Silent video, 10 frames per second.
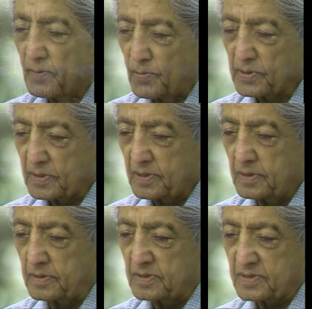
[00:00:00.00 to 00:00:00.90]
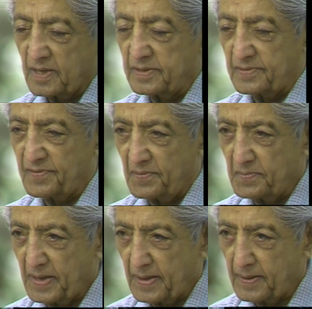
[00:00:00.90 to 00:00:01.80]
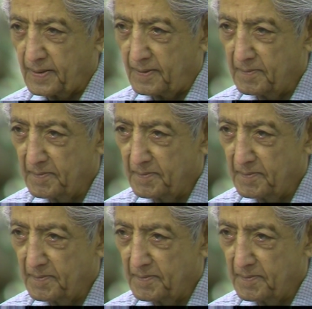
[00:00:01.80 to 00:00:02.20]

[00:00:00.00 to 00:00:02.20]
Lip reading: one-third the size of America,